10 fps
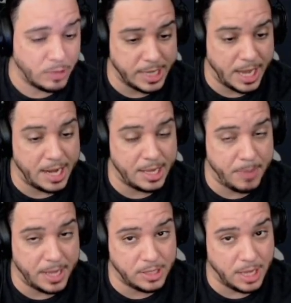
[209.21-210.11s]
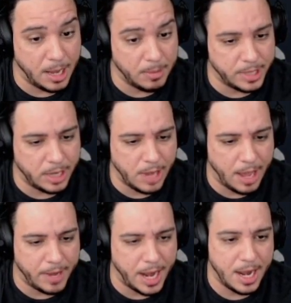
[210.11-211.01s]
again, it depends the level that you
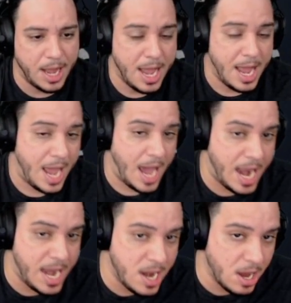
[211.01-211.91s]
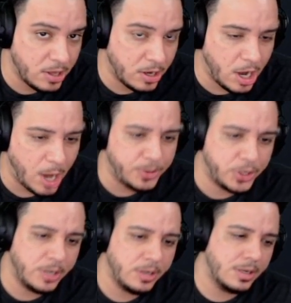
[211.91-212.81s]
have it at. Another
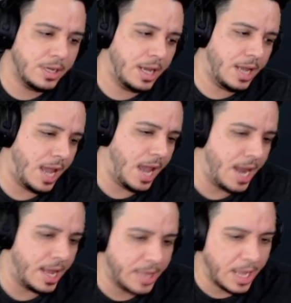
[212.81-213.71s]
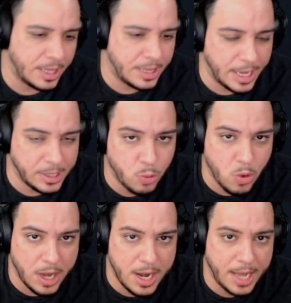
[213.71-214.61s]
option, and I think this
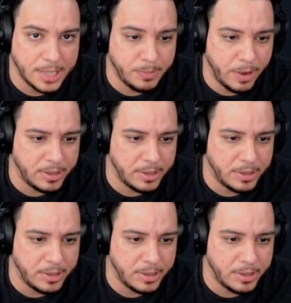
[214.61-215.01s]
one is very